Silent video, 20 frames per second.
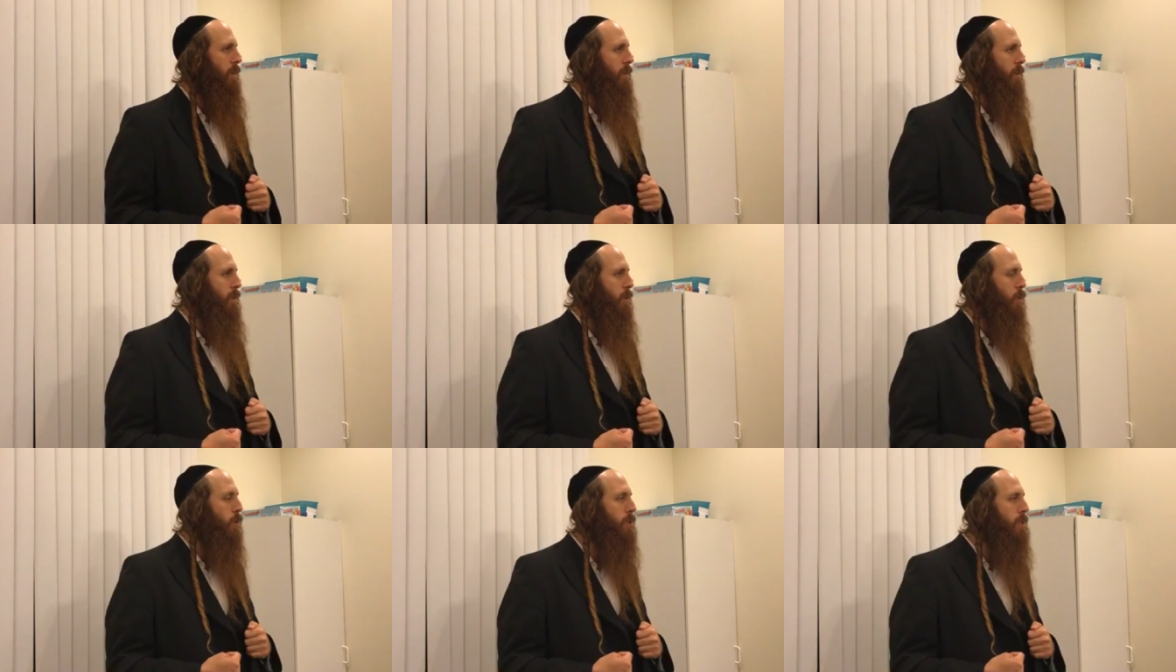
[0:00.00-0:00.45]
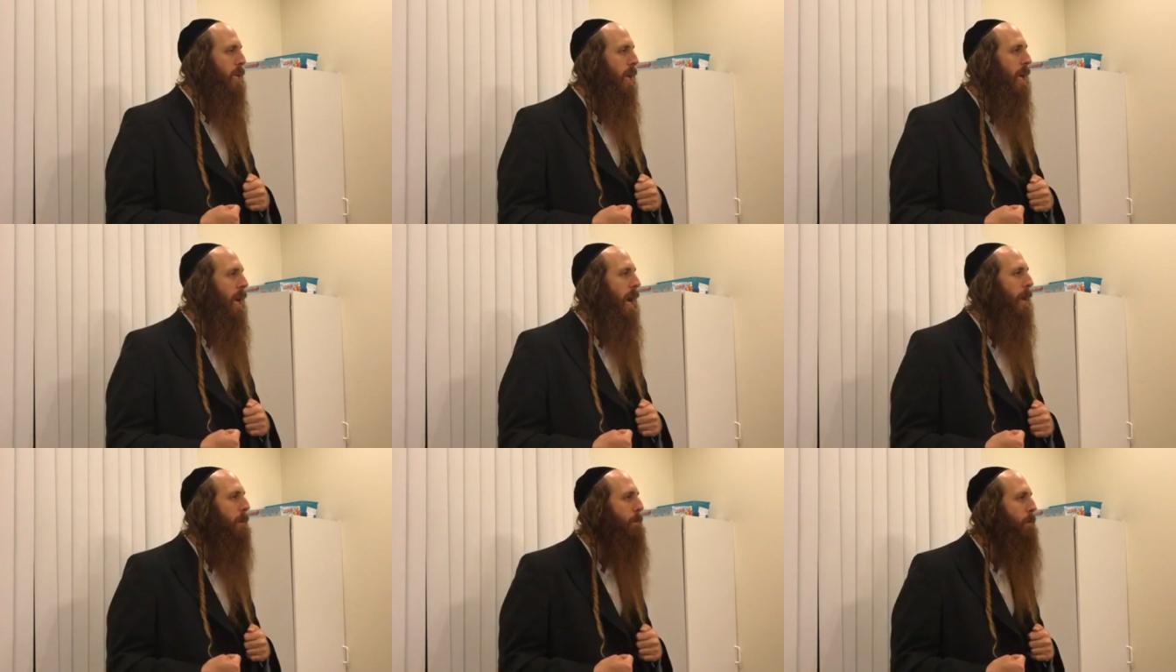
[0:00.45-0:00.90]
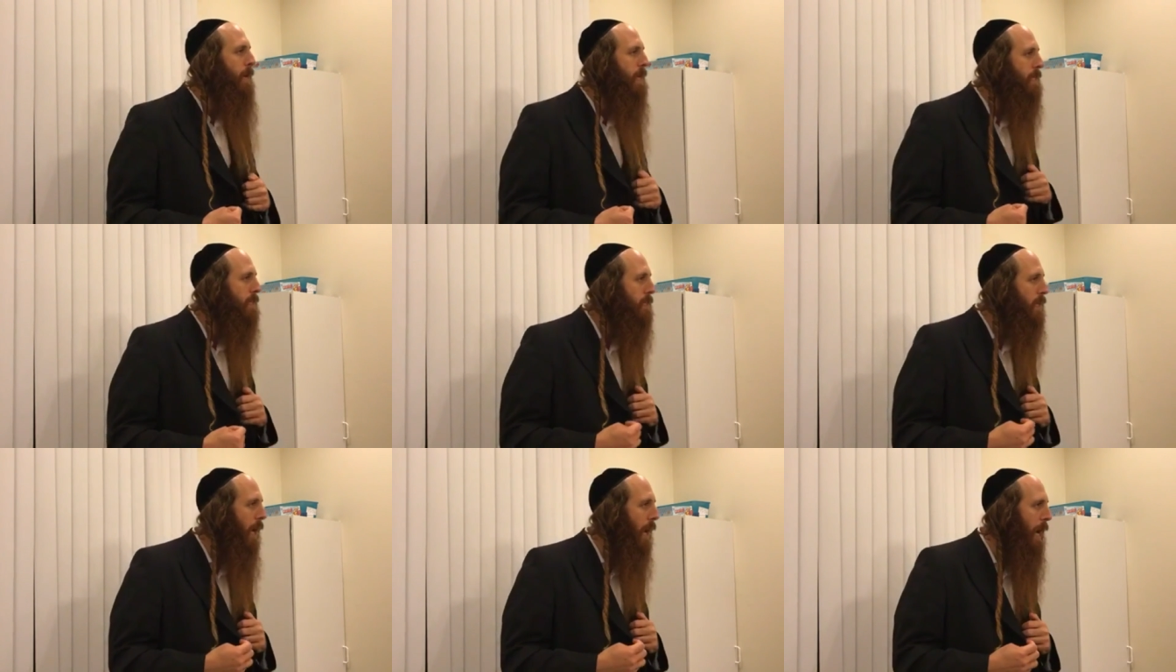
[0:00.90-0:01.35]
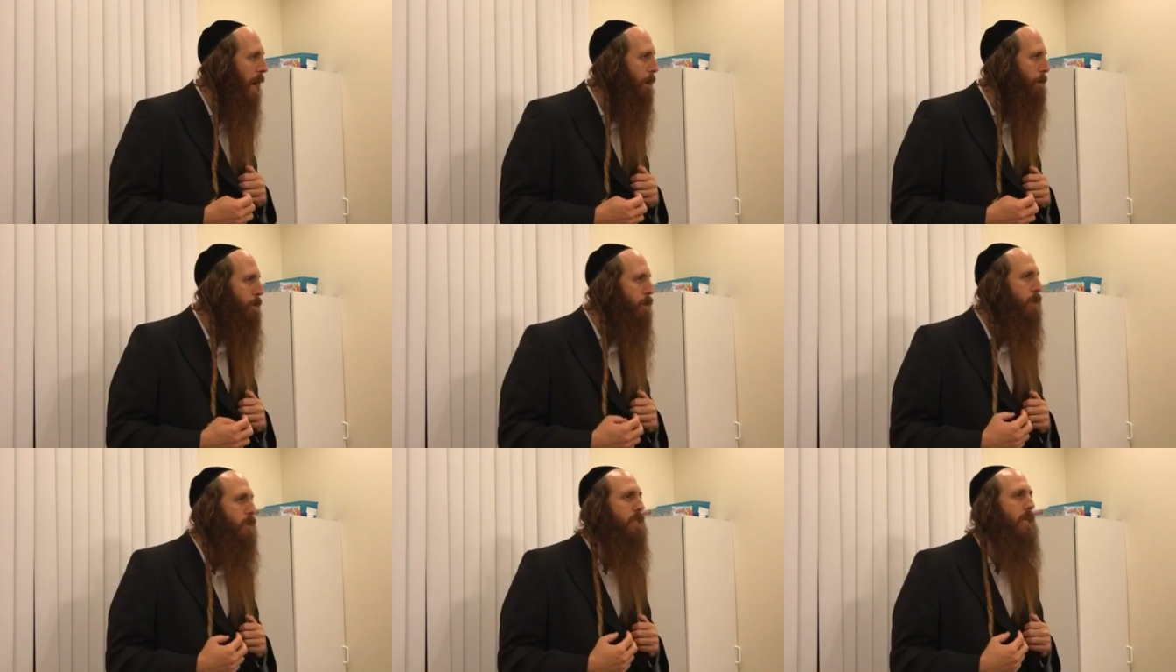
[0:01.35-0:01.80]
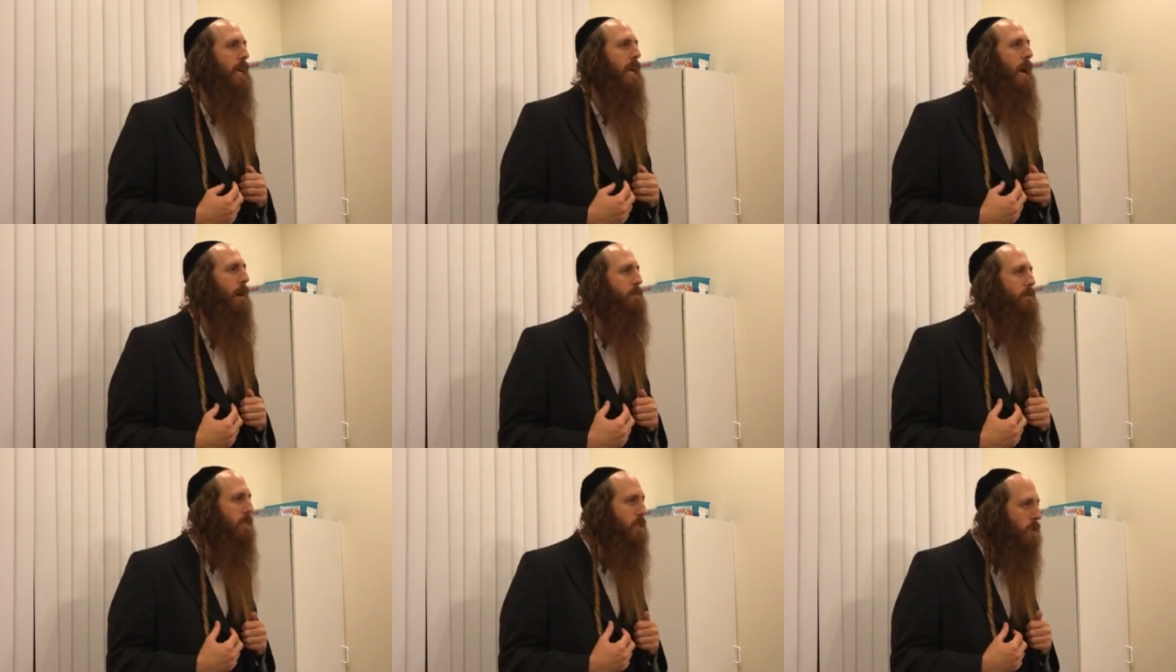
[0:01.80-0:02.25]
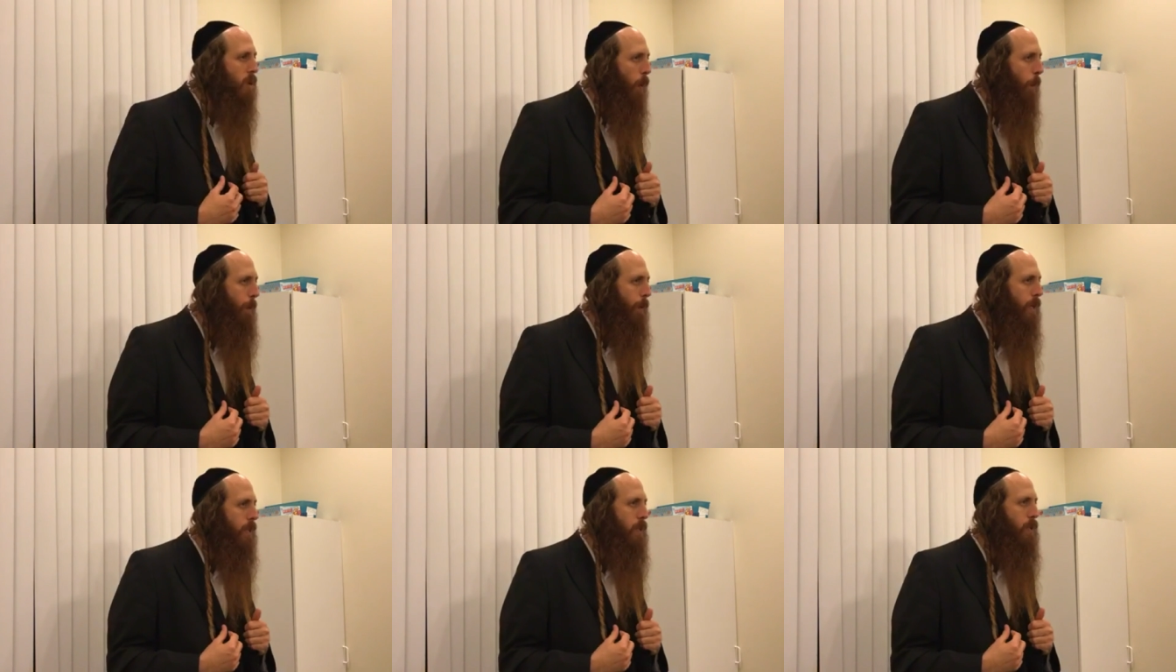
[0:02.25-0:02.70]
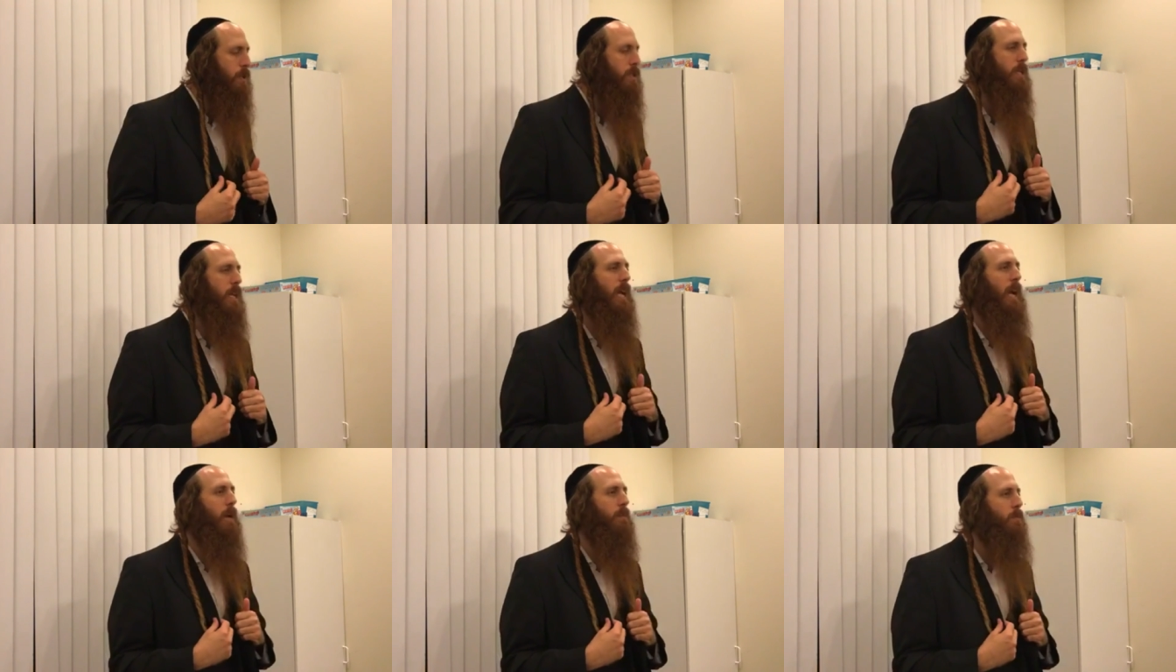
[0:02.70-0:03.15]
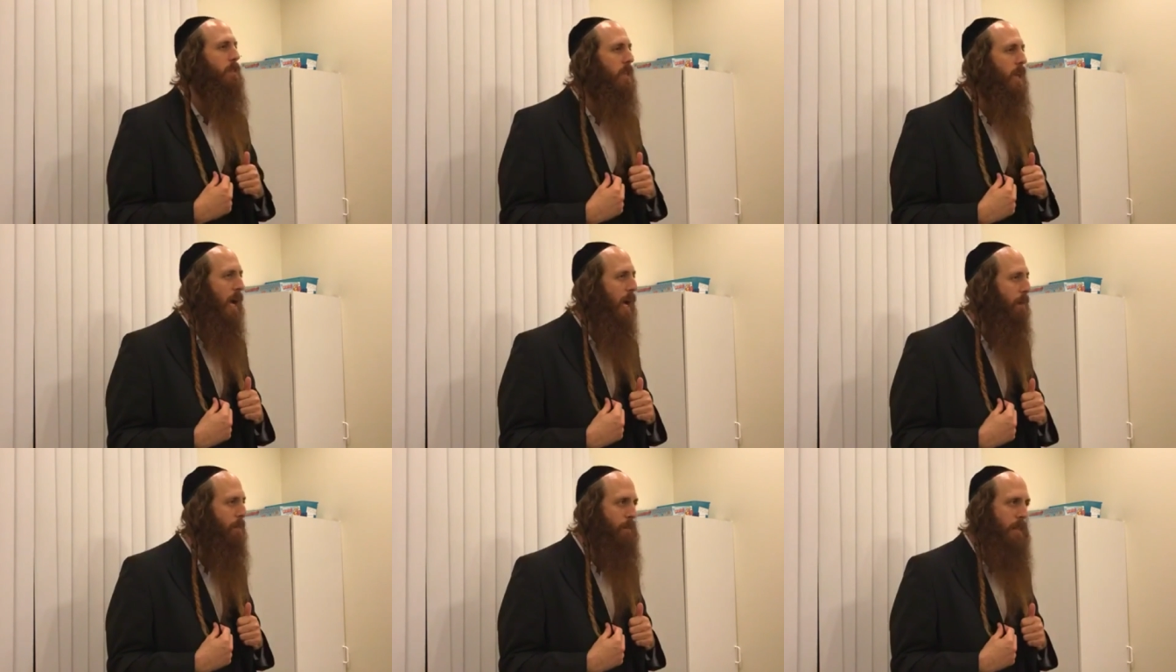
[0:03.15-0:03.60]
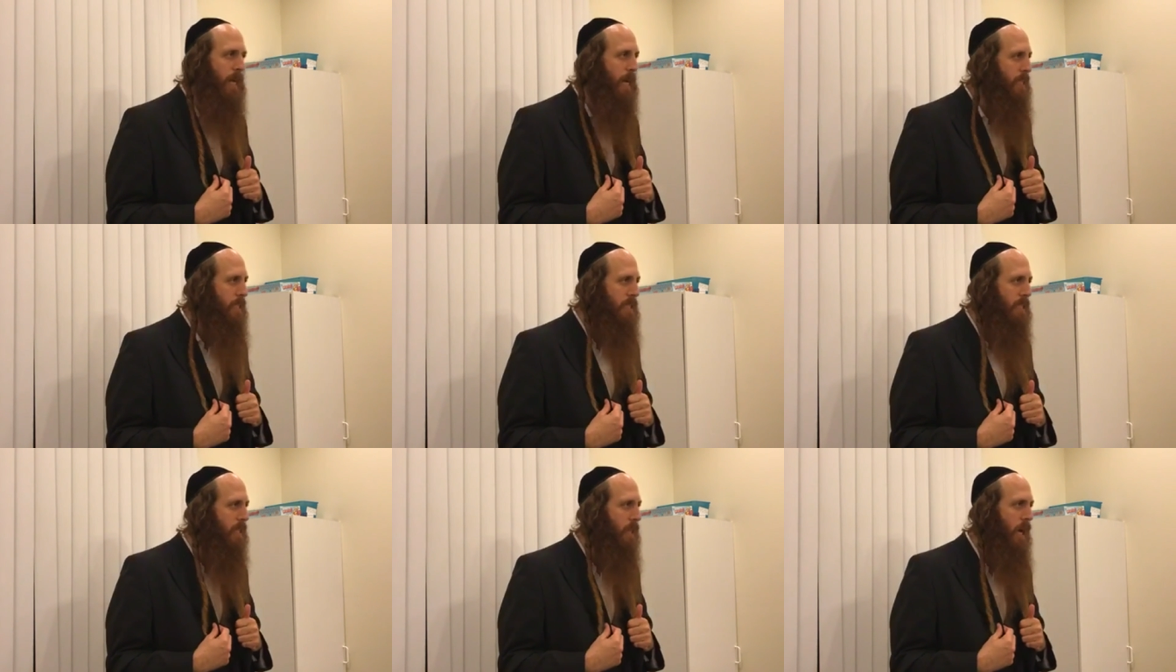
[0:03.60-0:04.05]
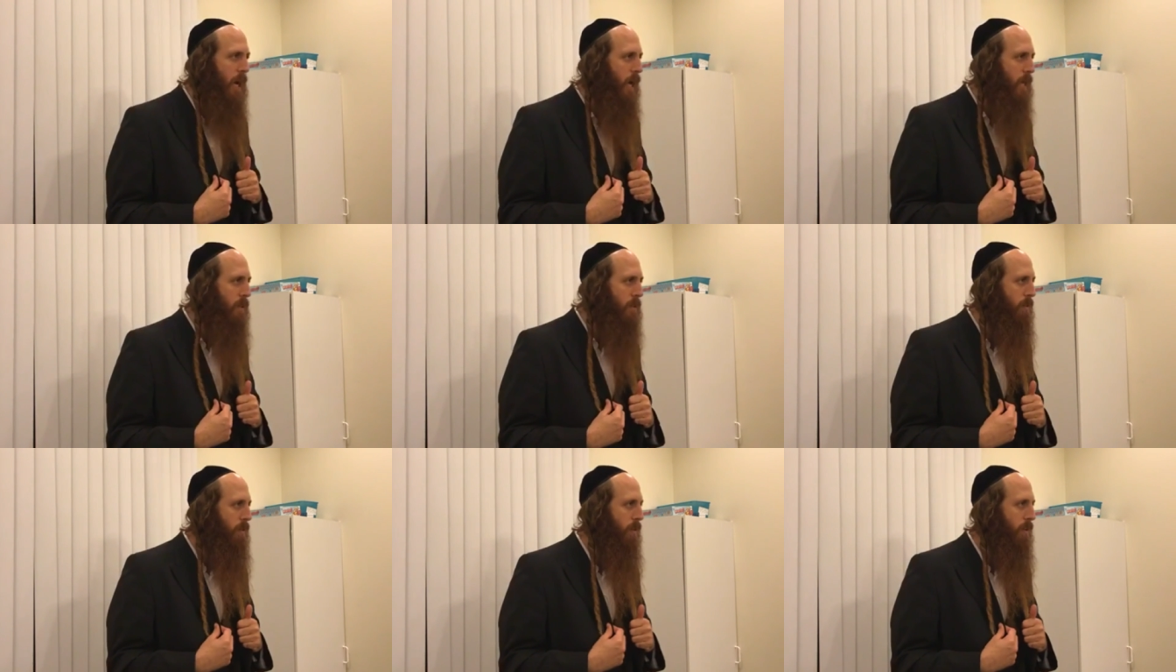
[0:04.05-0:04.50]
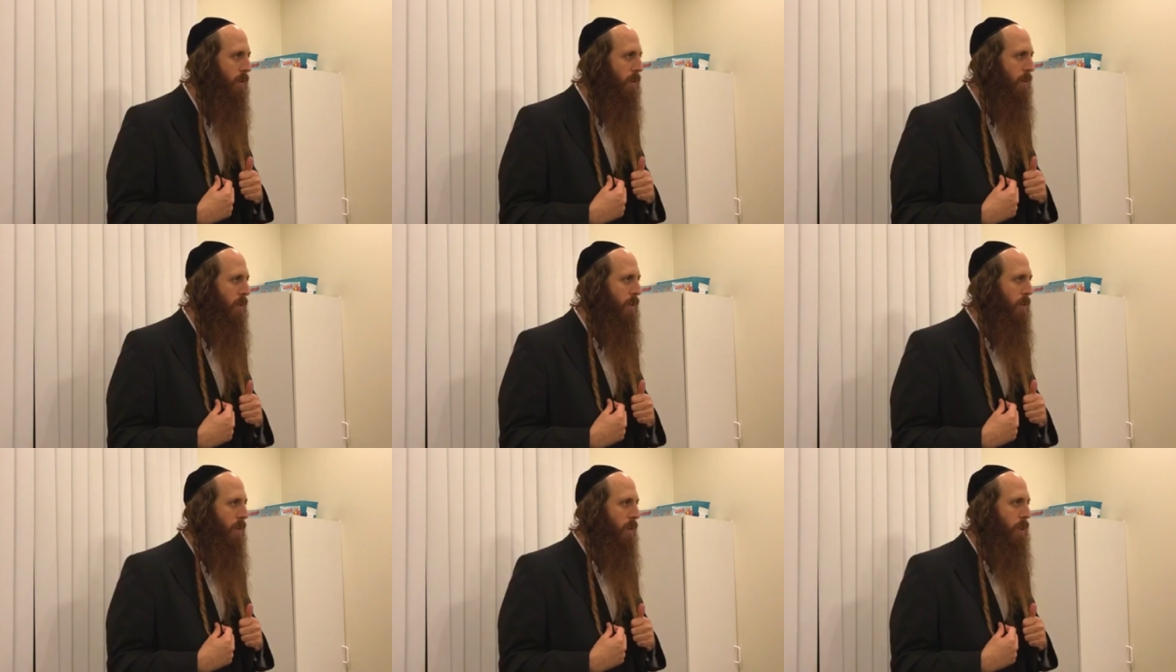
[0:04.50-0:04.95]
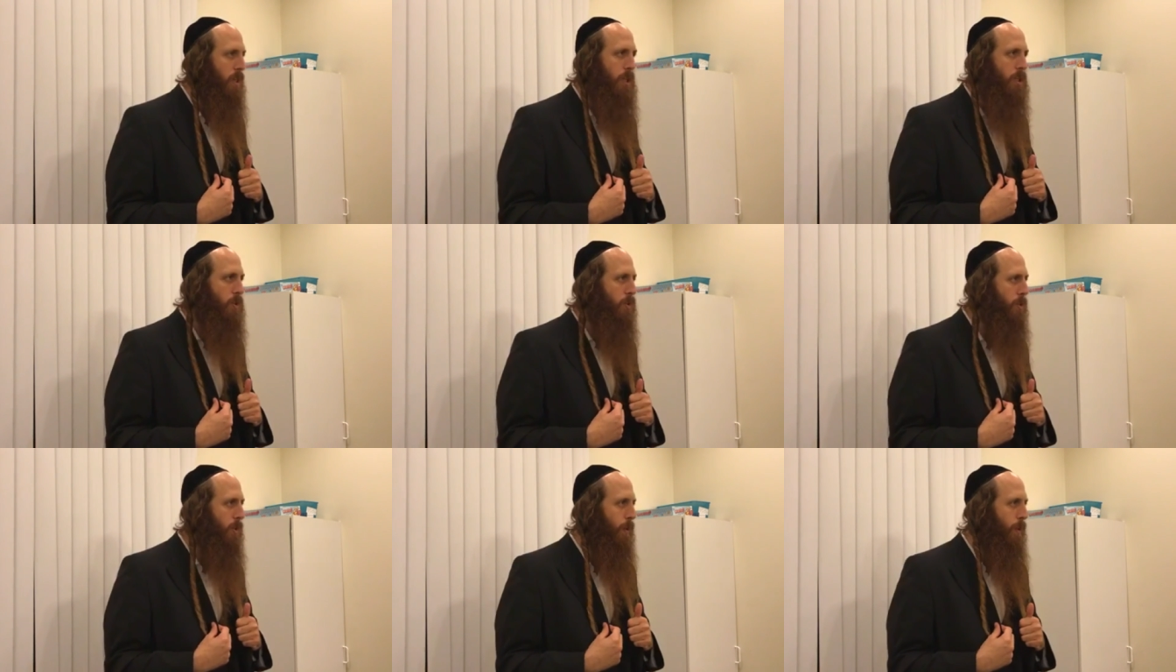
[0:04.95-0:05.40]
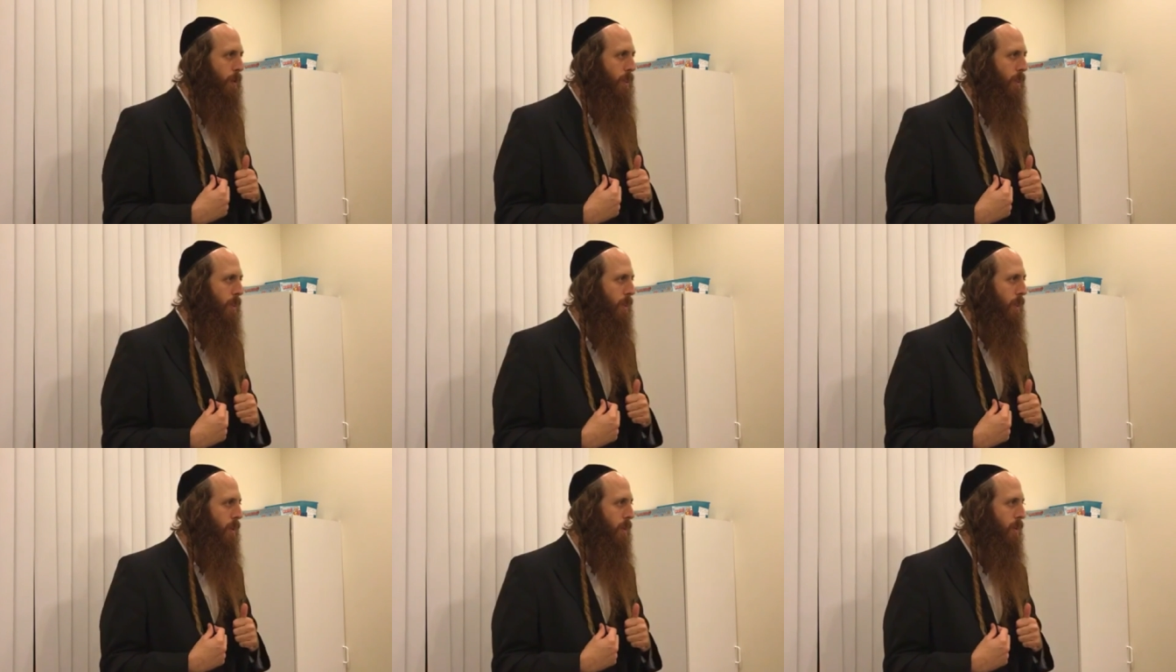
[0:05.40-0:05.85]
To say I messed up, to say I'm stupid, to say I'm dumb, that's not the truth.